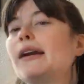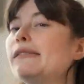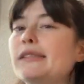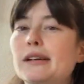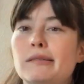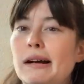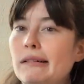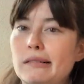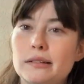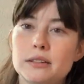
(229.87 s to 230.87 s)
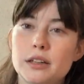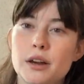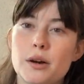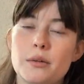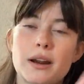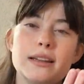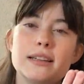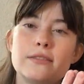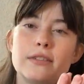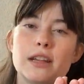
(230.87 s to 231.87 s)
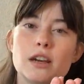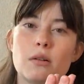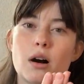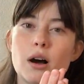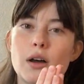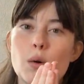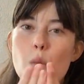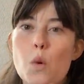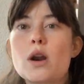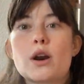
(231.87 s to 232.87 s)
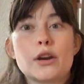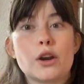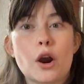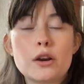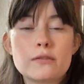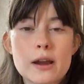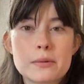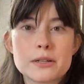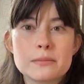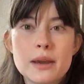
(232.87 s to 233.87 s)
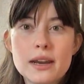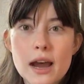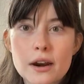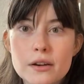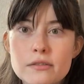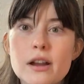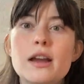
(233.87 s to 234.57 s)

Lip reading: even know how long ago, when I did a video on what are yarn fibers made out of,